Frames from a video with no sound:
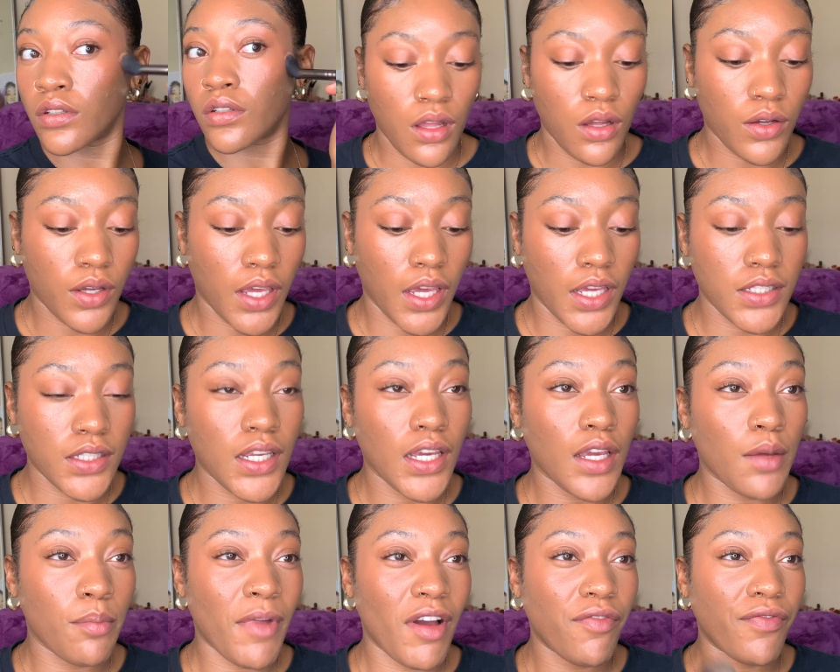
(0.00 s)
Okay,
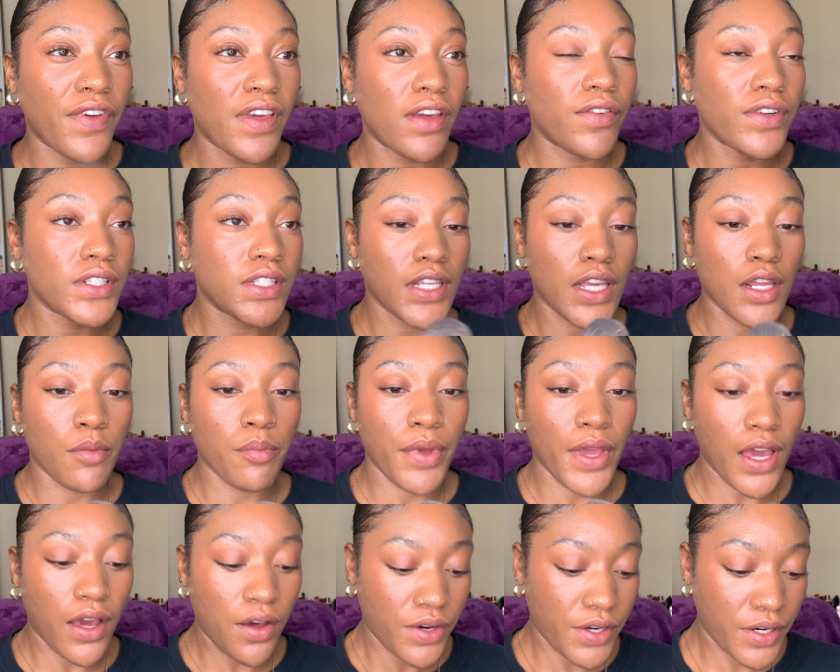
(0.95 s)
taking my favorite setting
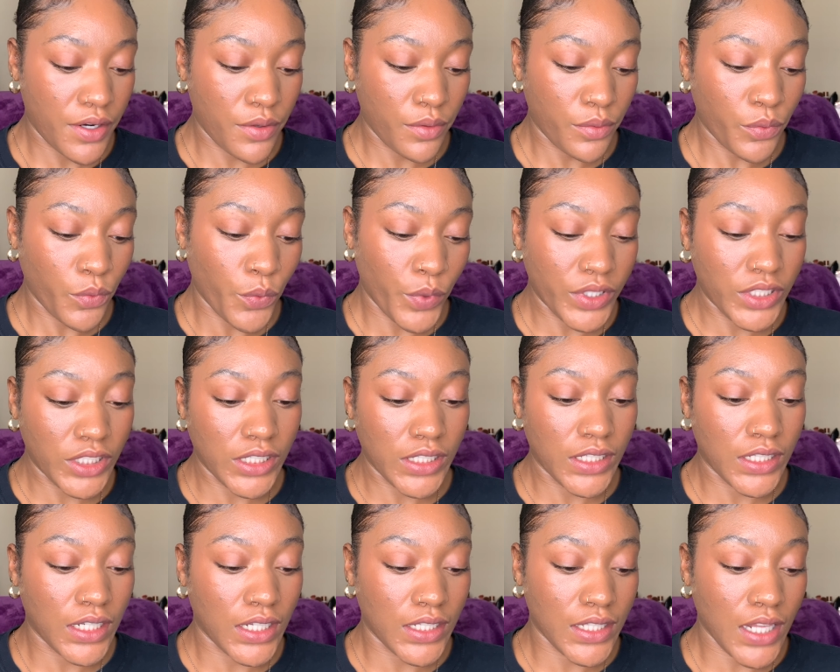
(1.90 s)
powder, which
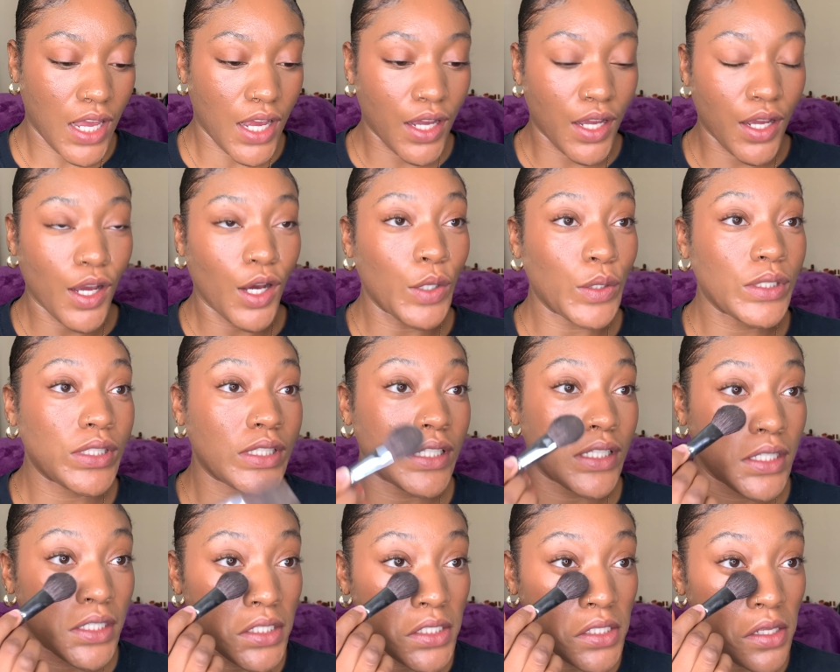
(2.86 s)
is
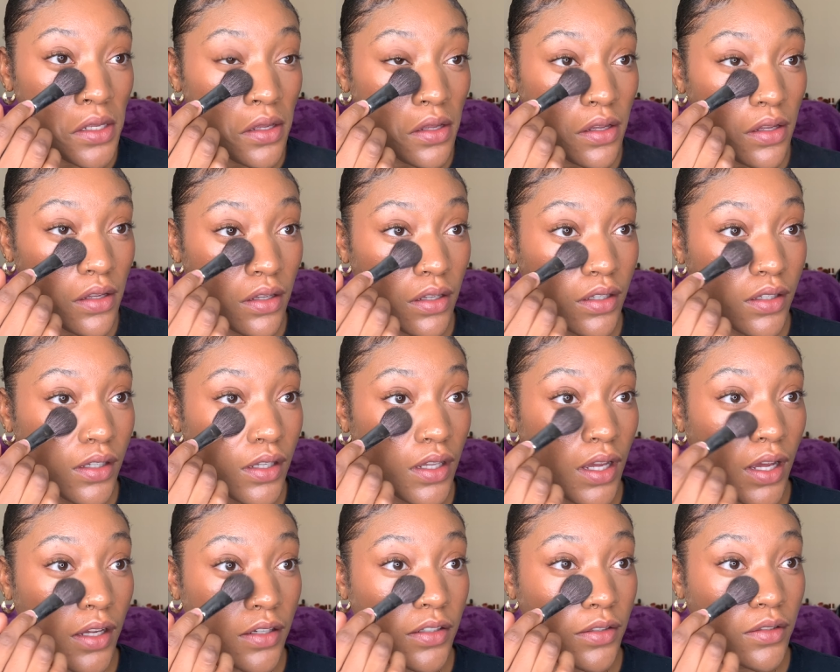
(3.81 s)
Kosas.
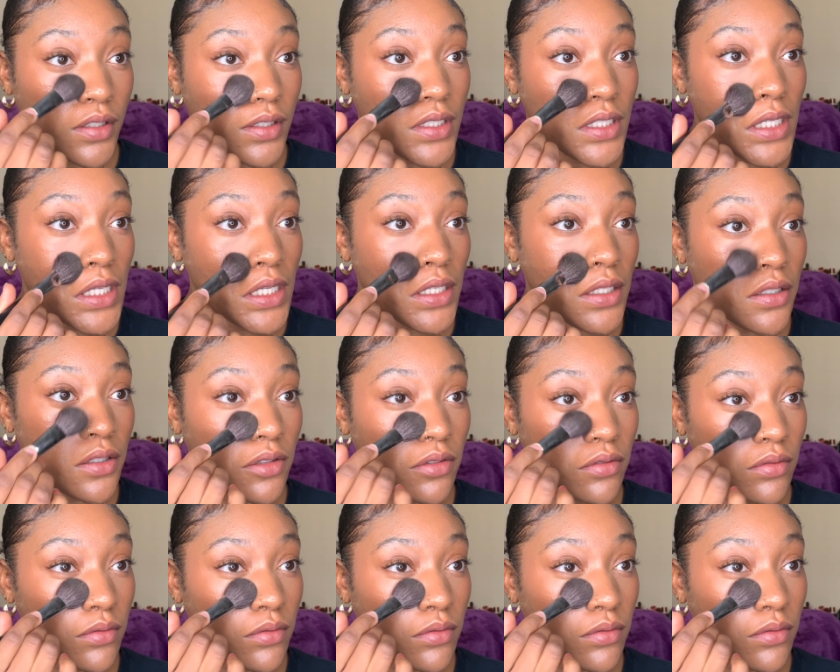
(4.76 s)
Y'all know the deal.